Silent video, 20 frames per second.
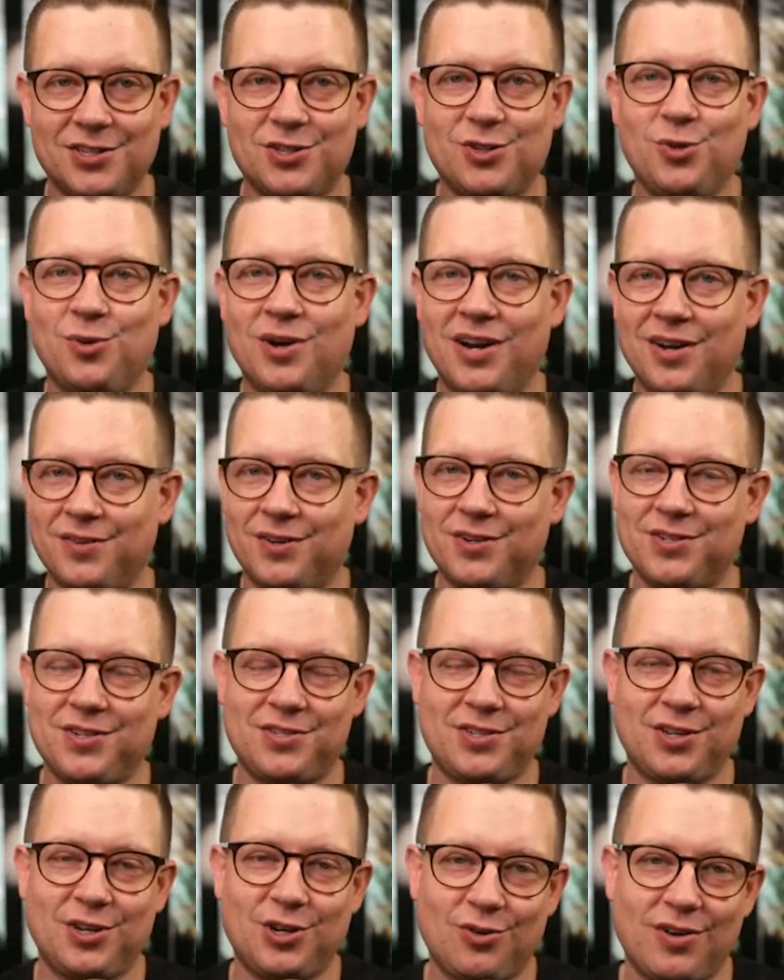To
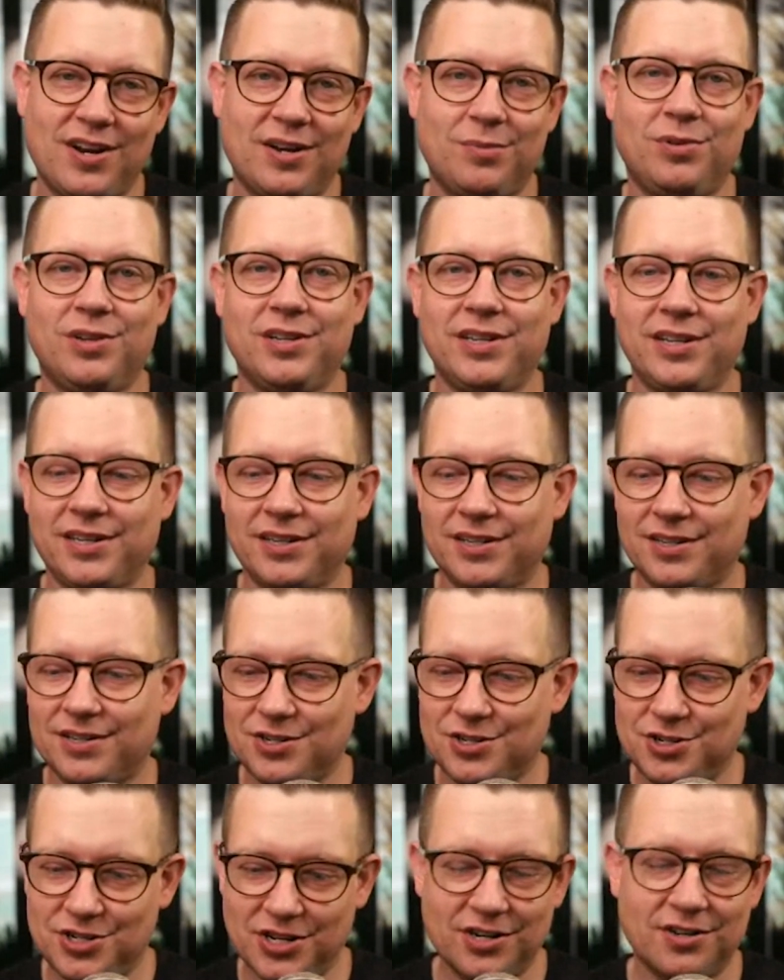others, it's an incredibly
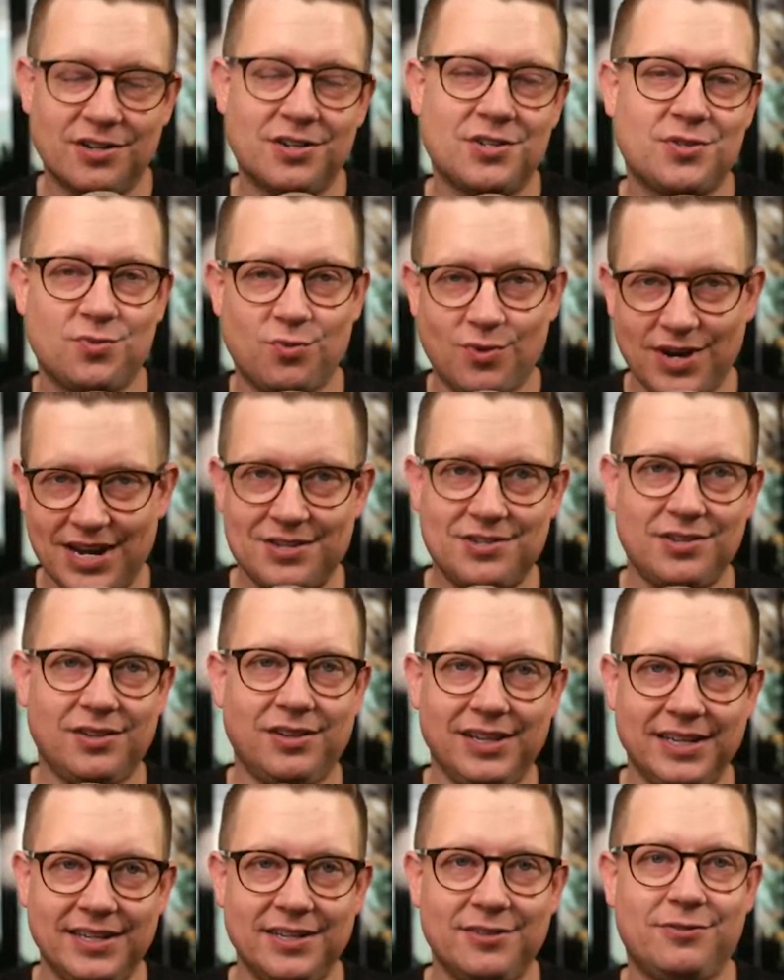generous way
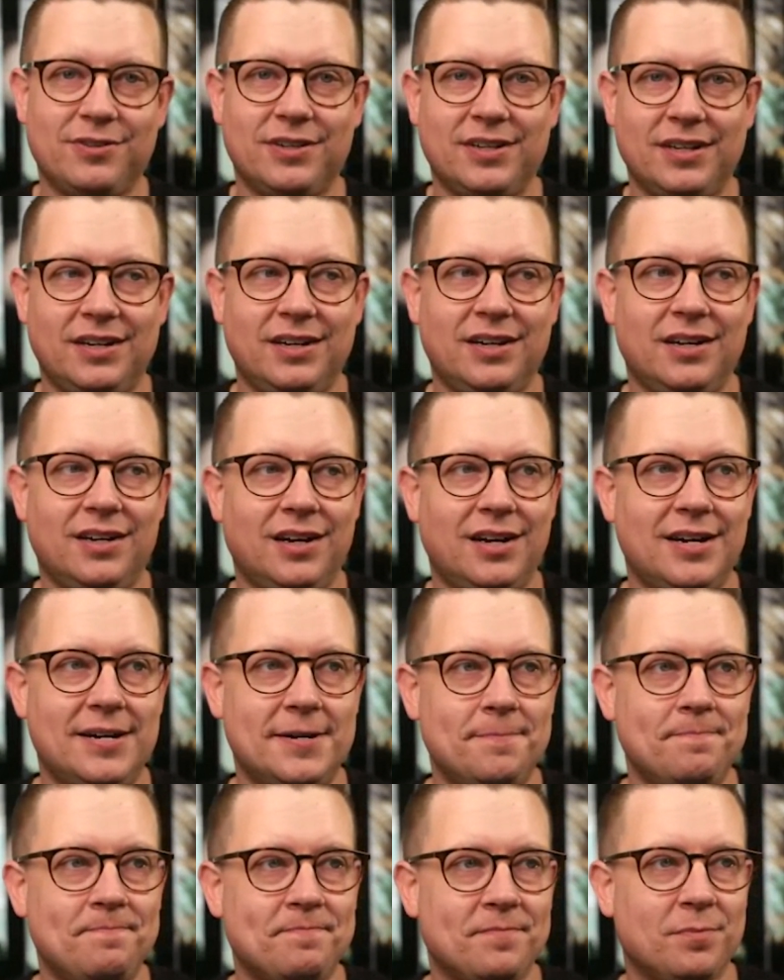to live.
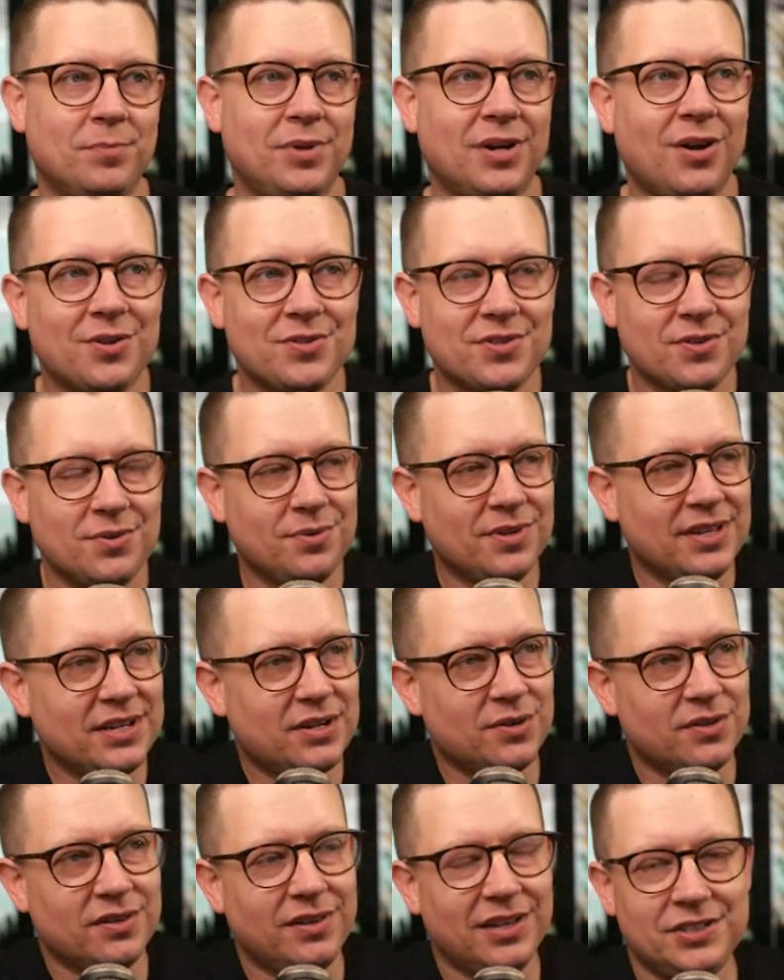But also,
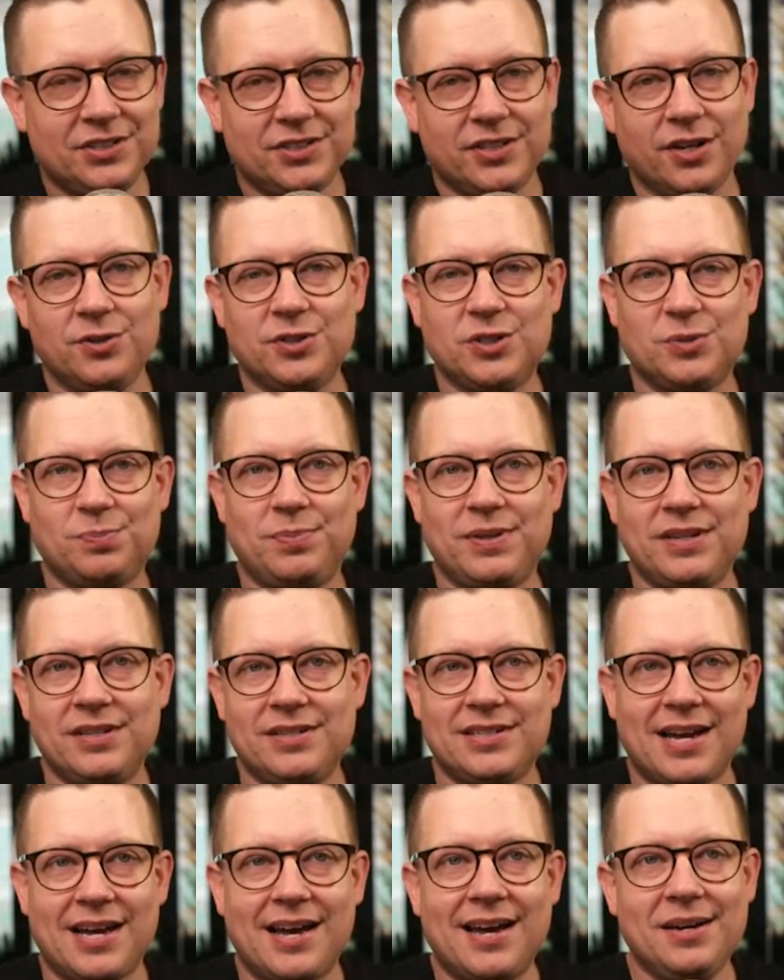like, let's go
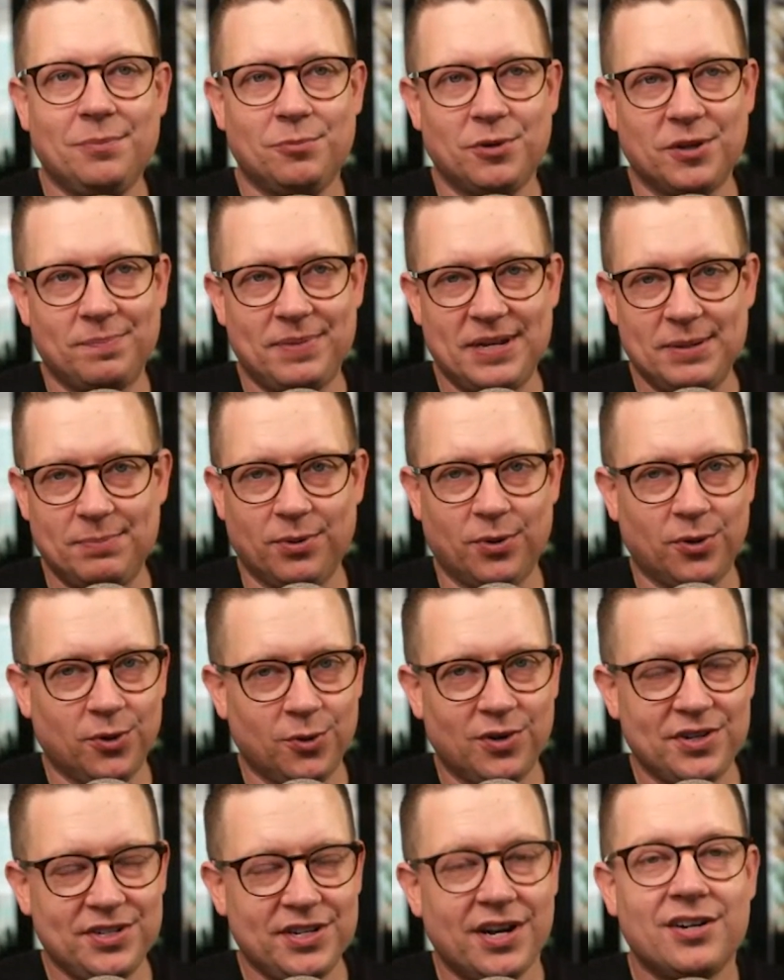spend time with people
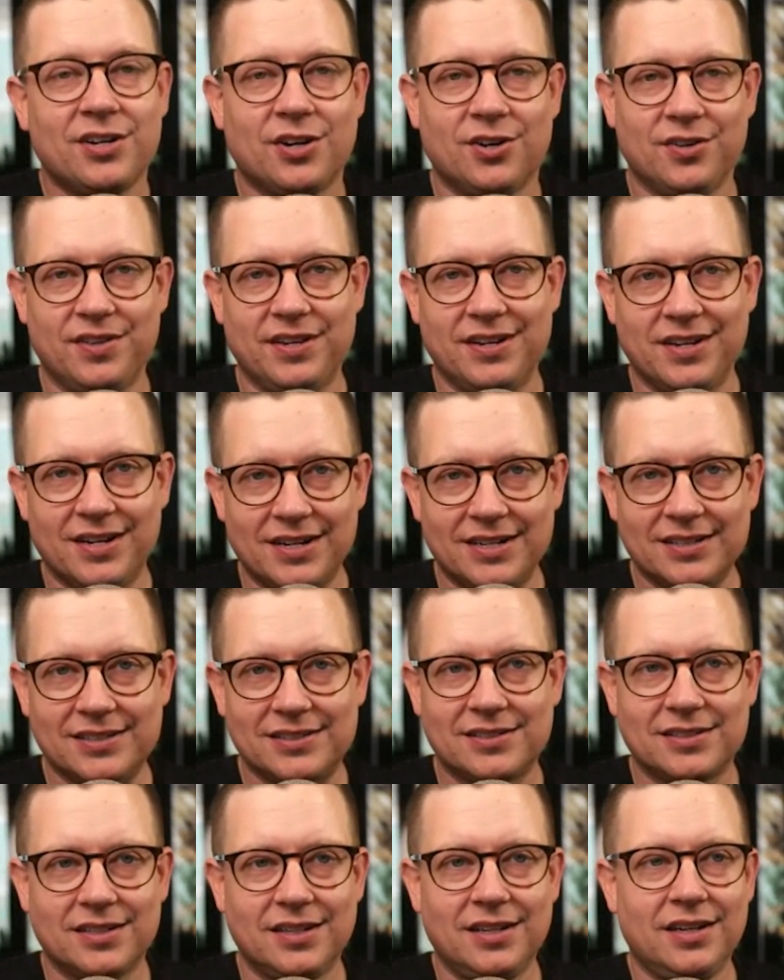who are younger than
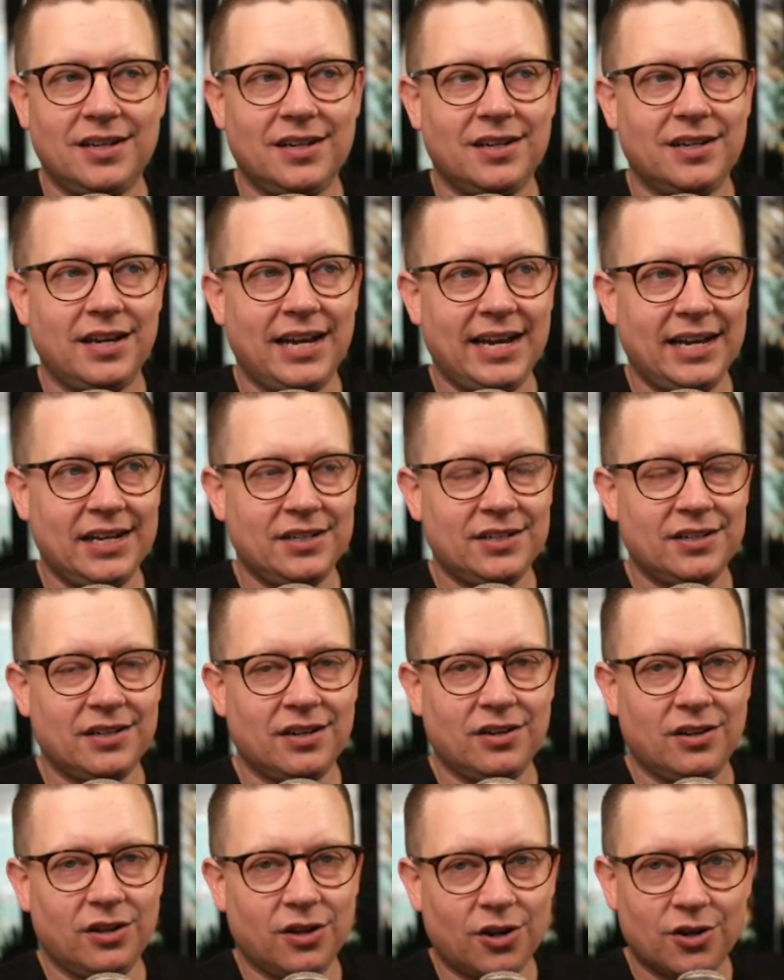us
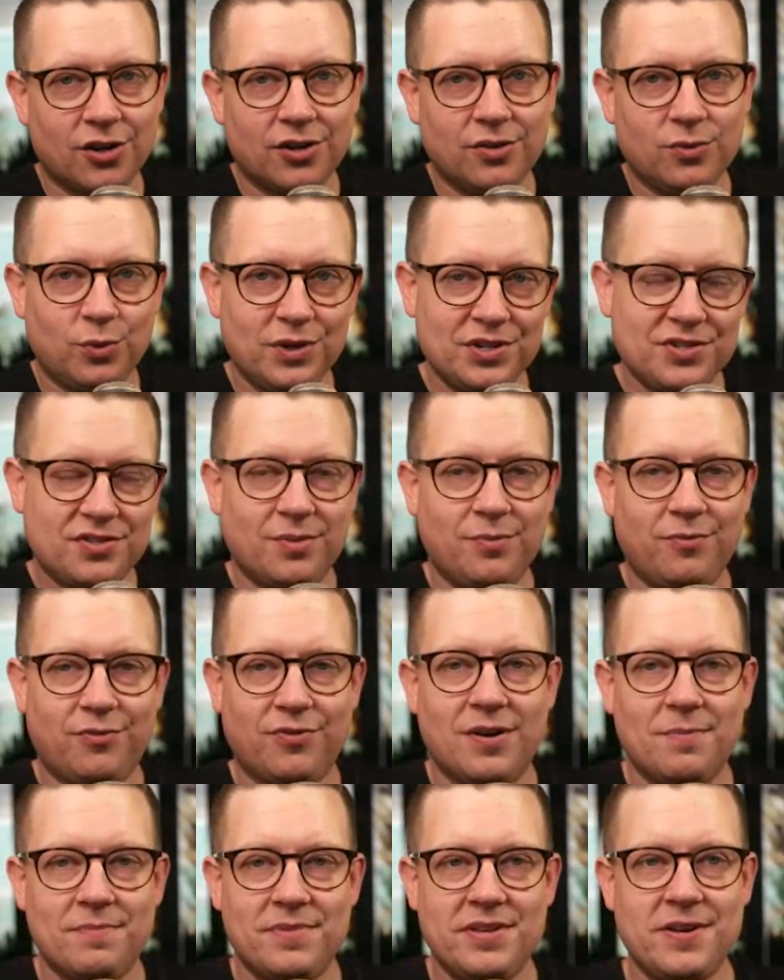and learn wisdom
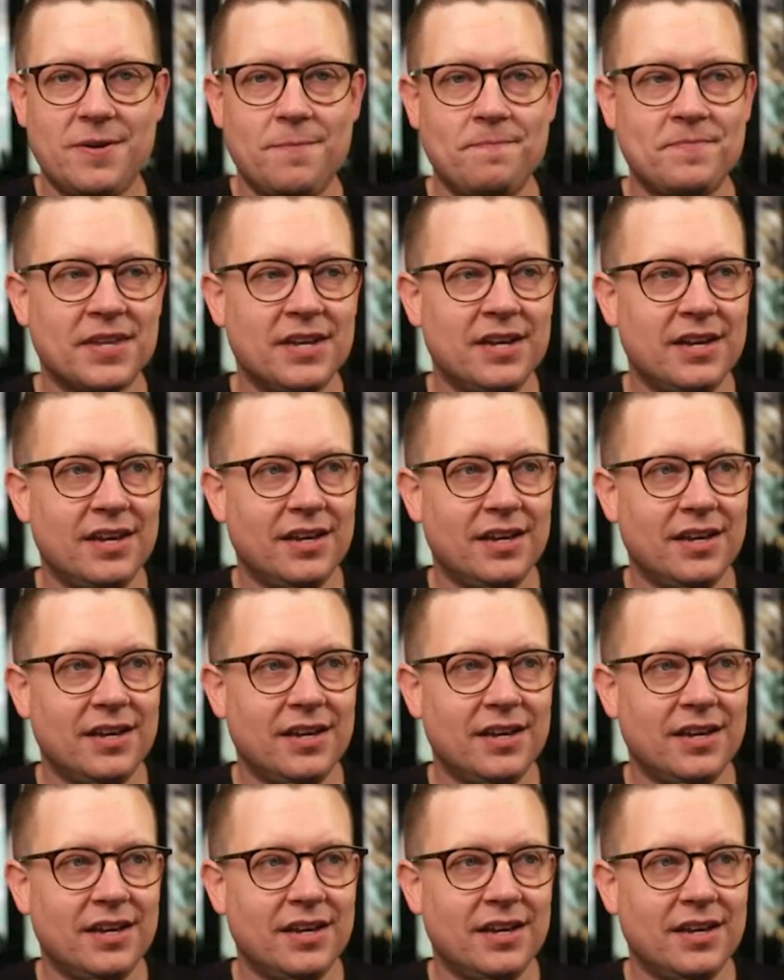from them.